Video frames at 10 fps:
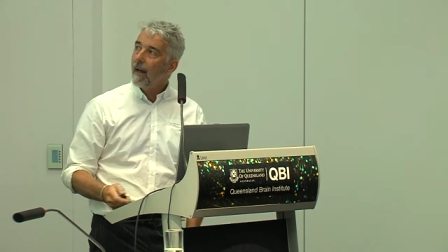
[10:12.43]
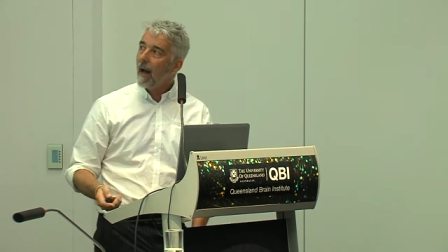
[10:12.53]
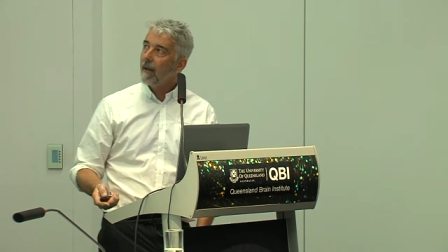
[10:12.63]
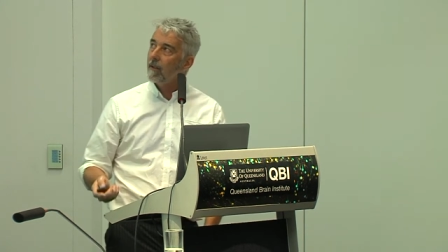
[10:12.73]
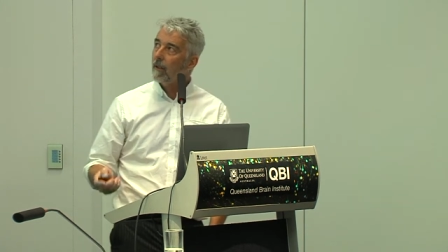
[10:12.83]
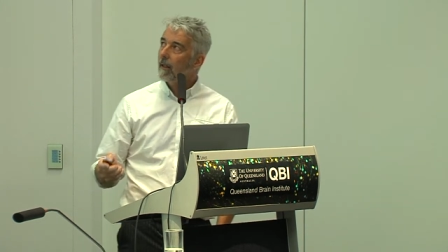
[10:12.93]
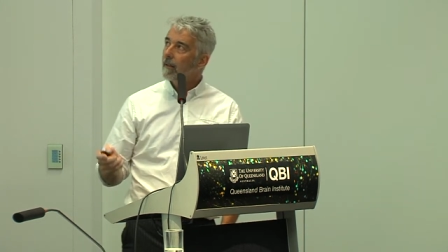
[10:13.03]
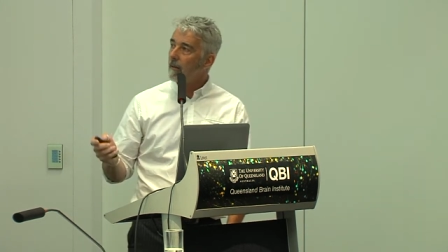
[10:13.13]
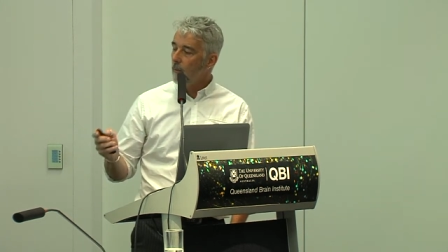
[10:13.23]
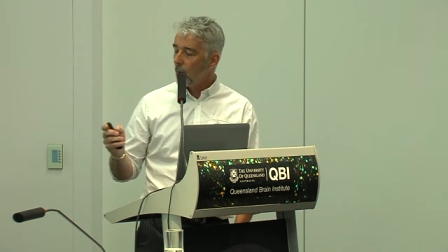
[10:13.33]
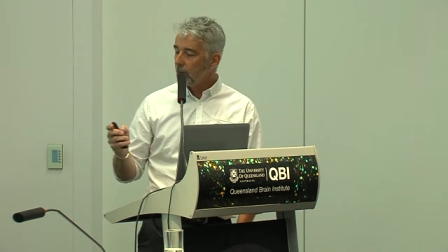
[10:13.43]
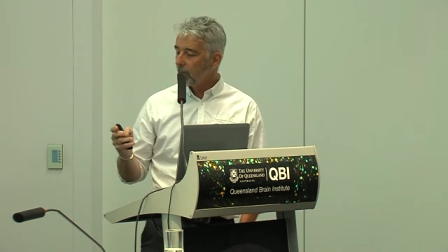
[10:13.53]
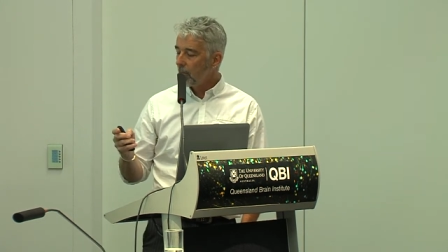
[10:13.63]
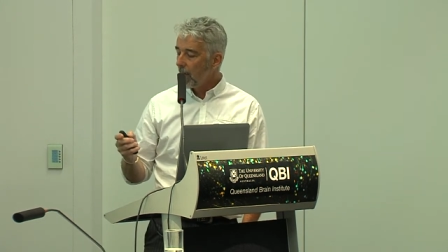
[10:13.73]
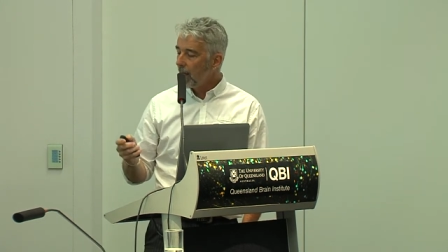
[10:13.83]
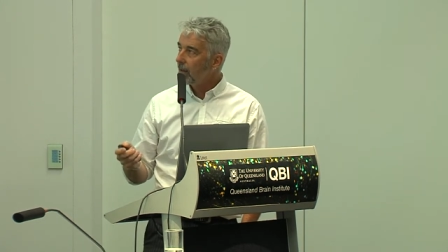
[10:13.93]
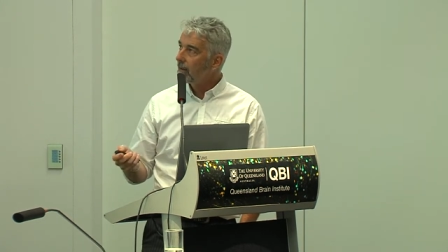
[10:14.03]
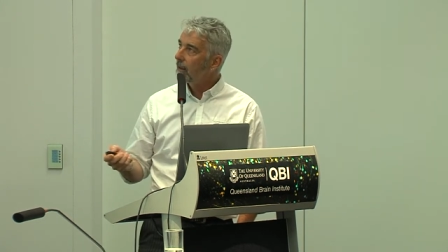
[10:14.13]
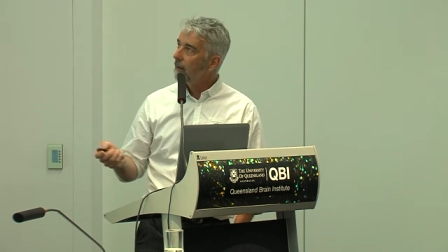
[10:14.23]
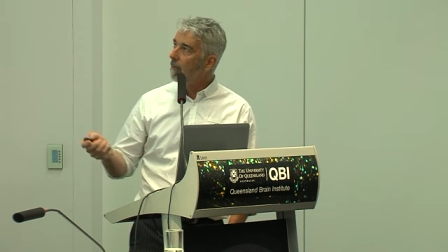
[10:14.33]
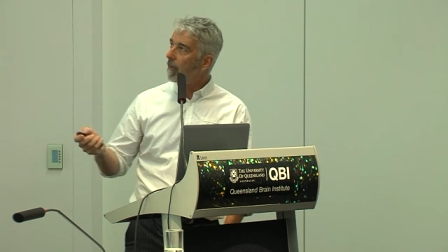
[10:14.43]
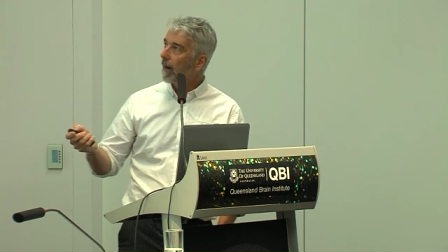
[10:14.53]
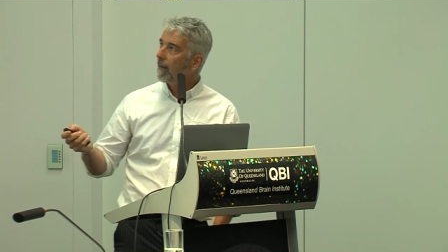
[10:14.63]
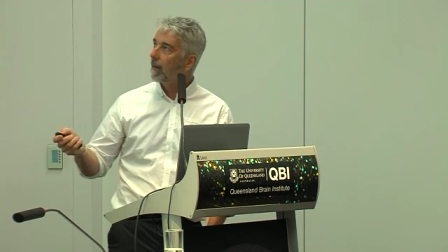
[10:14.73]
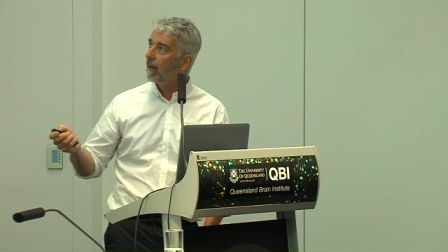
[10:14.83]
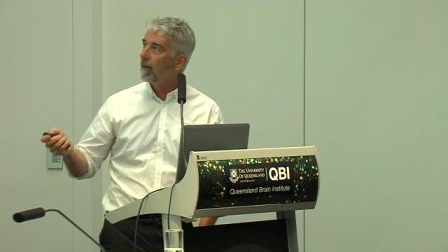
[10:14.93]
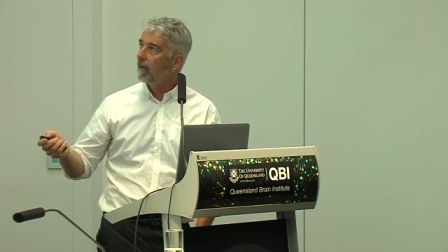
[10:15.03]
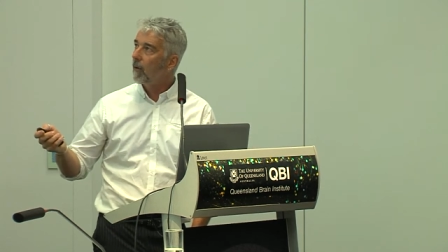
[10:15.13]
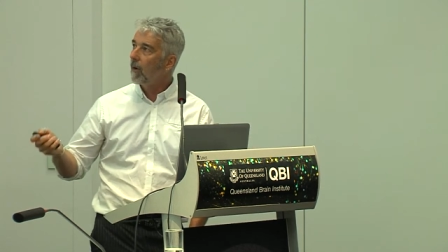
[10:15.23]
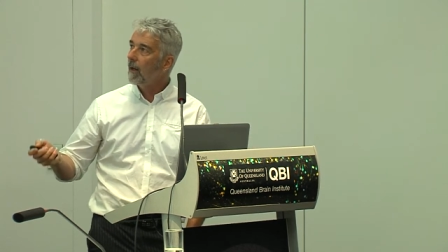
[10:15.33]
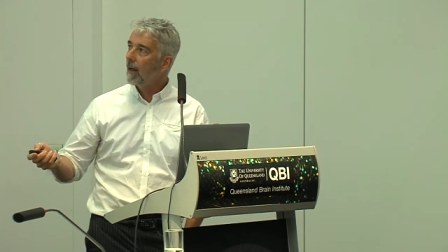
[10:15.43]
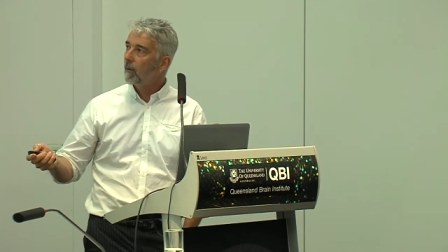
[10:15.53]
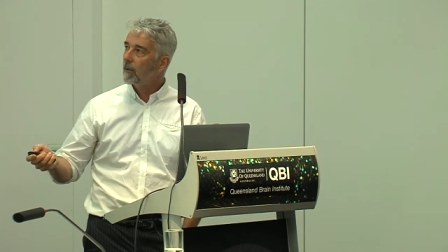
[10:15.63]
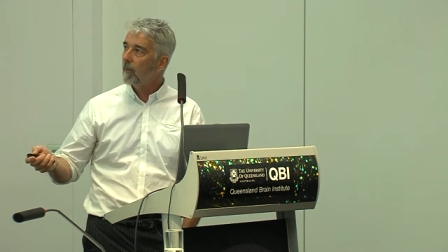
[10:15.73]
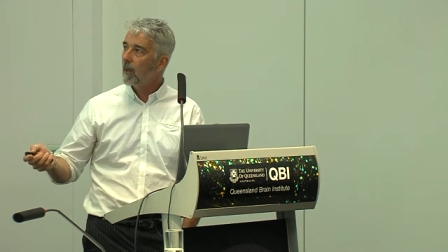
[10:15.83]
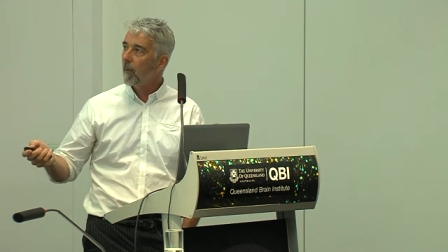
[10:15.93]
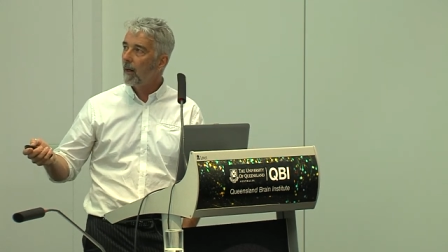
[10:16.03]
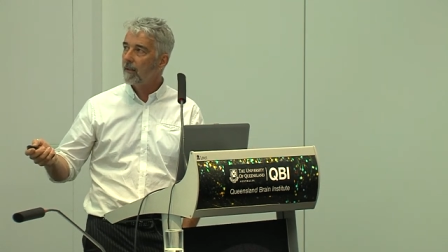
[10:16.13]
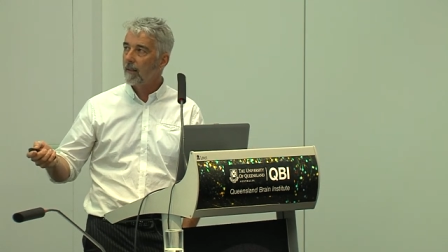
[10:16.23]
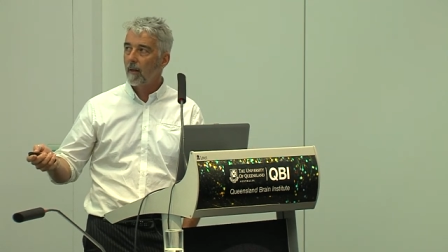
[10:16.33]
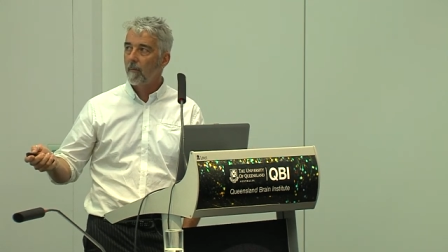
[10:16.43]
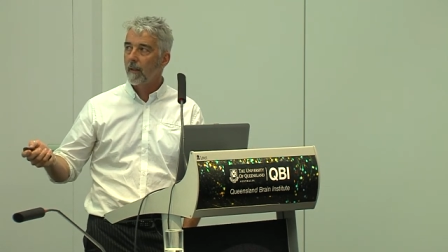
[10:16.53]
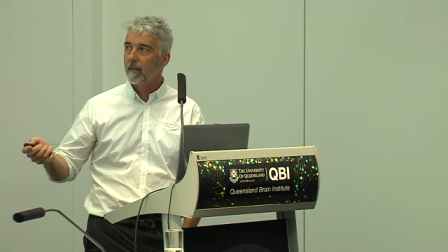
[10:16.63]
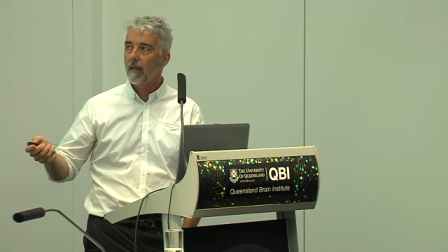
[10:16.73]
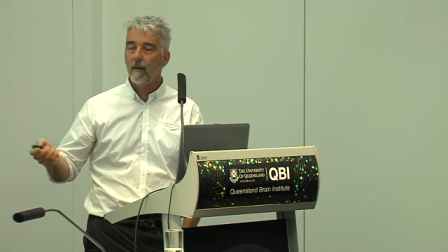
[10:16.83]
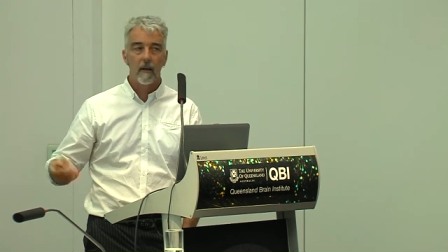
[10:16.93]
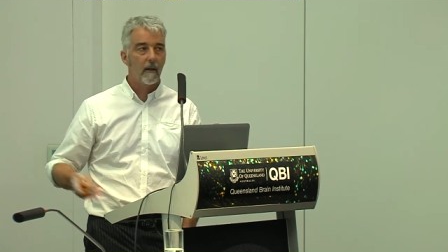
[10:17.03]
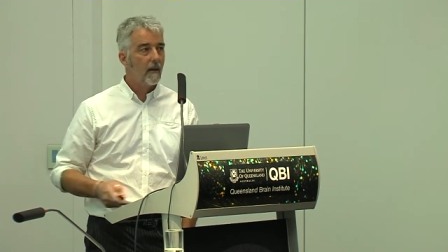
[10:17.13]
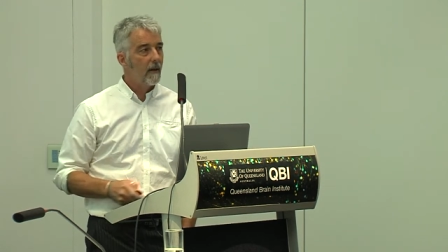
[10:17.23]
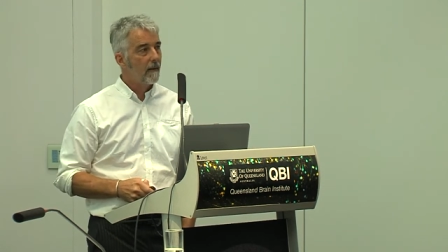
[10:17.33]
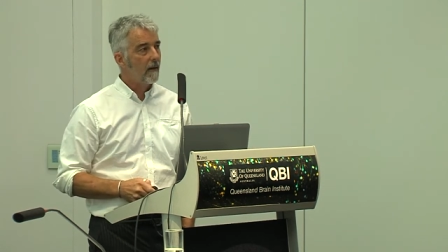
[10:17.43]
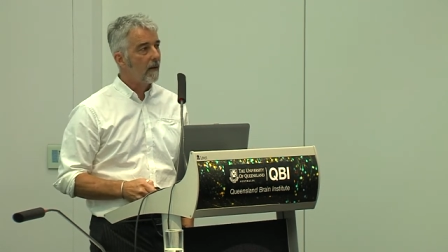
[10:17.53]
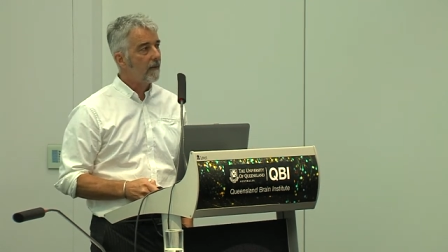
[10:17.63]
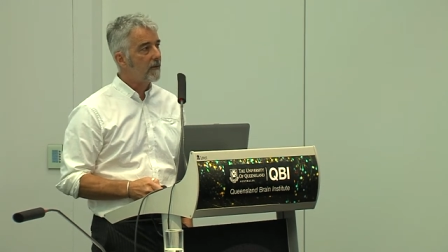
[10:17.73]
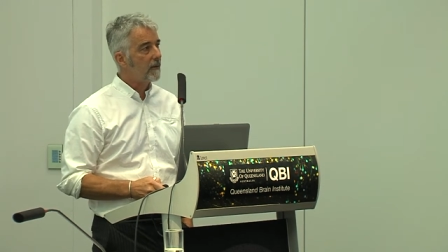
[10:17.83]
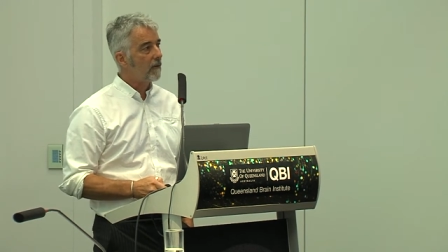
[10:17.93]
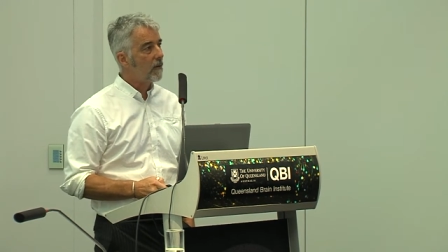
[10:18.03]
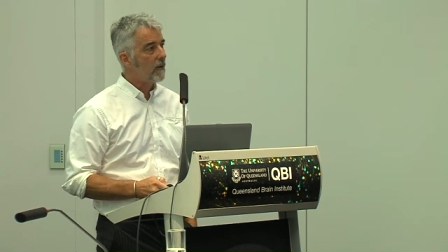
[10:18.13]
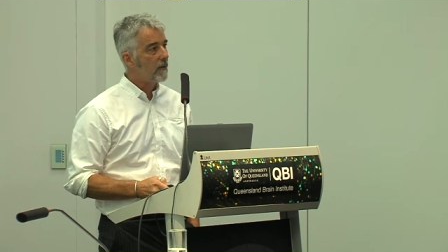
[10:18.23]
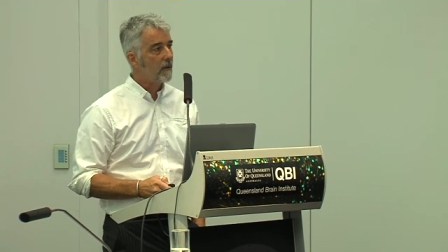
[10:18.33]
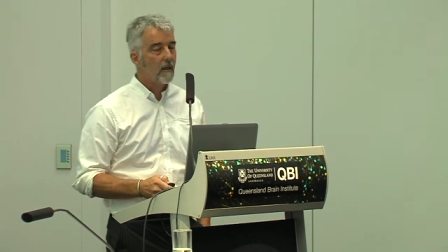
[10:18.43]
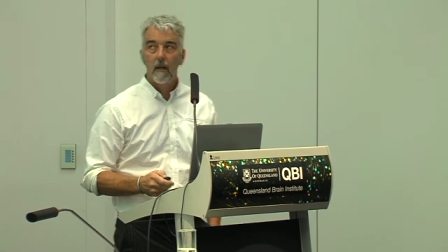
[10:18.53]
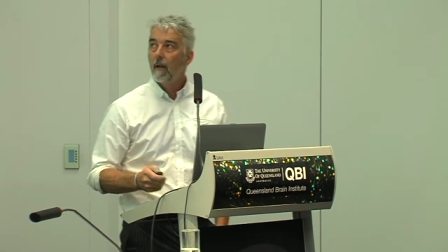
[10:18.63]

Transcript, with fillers: actually wasn't made by the, the tree, it was made by cyanobacteria that lived in the roots.